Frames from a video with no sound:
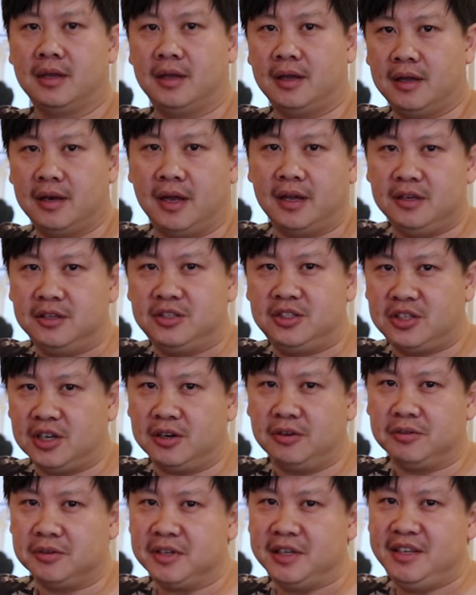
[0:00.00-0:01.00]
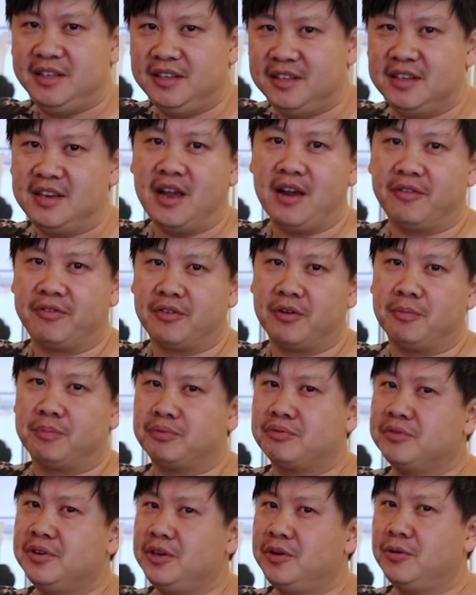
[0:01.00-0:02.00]
And I generally never
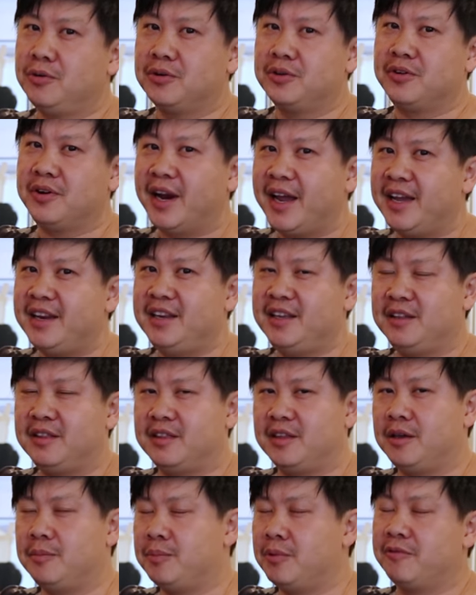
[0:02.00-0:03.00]
pre-order anything,